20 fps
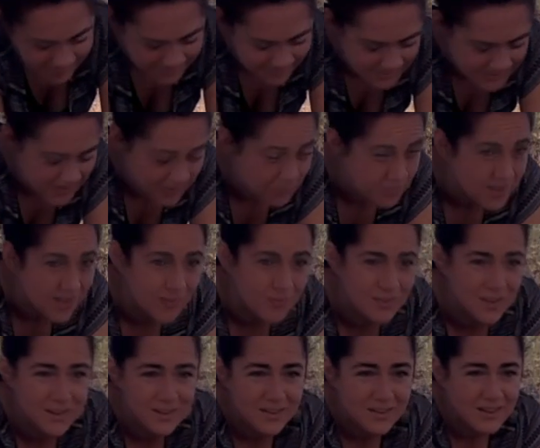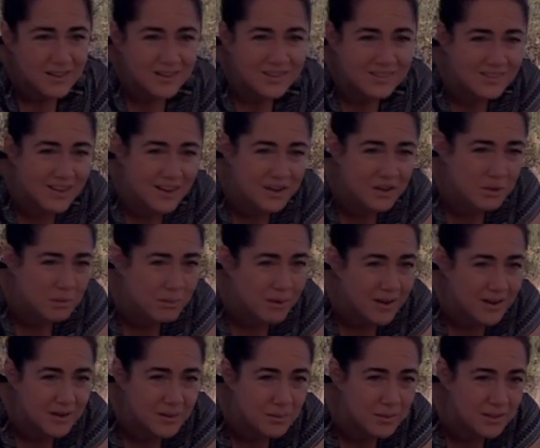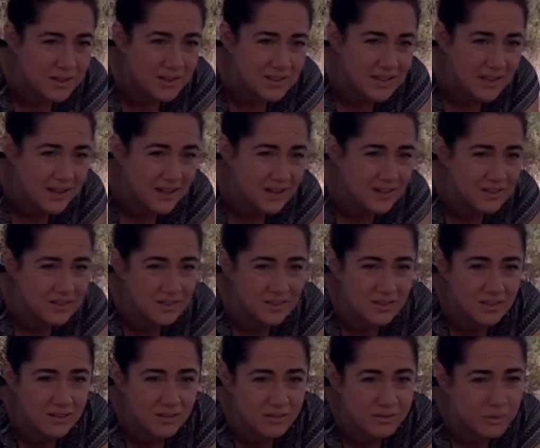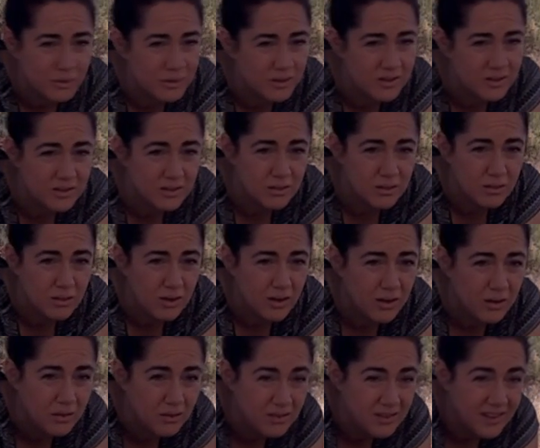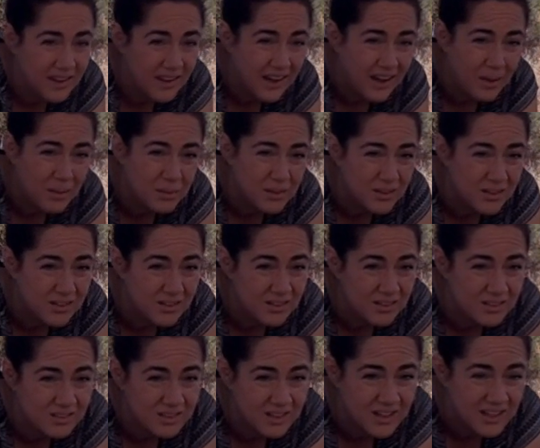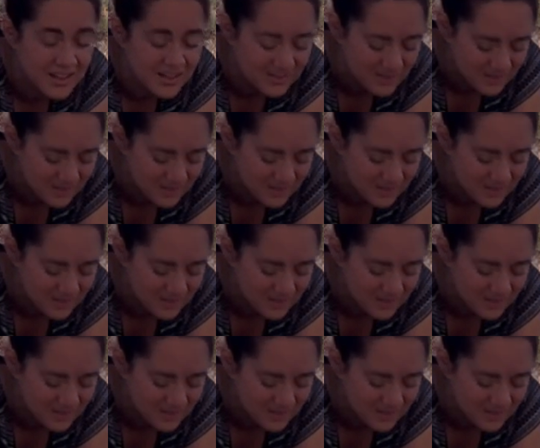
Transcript: Sometimes it's not your body being tight, it's just the floor is too low. It happens, right?